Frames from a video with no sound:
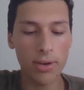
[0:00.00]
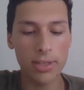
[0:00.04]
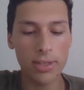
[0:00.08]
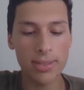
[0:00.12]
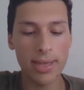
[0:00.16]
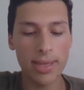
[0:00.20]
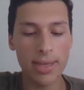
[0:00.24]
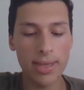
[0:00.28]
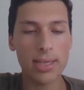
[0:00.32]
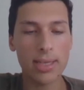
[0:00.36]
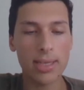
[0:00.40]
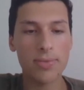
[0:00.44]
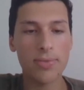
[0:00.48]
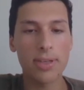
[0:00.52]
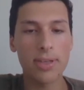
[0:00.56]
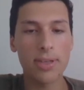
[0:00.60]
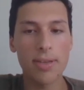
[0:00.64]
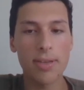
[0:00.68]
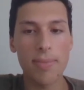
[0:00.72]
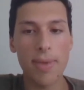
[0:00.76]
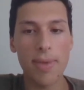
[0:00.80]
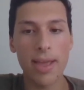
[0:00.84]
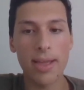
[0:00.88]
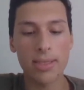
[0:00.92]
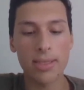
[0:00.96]
to satisfy
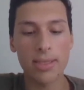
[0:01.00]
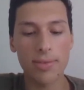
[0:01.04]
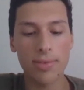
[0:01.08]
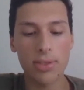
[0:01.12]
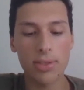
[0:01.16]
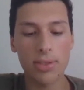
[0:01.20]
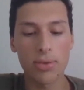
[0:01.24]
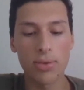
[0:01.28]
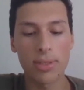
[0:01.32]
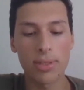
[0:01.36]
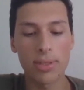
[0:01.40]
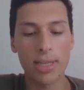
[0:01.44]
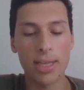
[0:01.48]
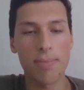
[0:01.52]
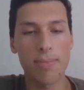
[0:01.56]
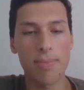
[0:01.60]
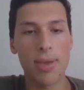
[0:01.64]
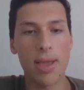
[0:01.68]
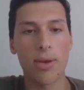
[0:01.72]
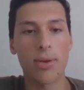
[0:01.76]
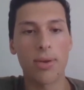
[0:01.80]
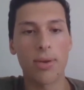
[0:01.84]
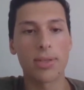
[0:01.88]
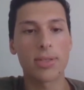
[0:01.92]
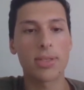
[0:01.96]
demands of students and
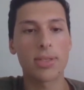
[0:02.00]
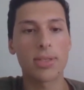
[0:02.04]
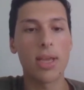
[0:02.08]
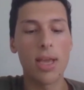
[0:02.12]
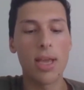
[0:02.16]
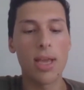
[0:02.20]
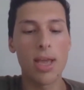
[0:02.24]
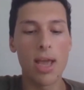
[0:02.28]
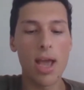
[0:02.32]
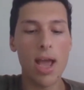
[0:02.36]
parents.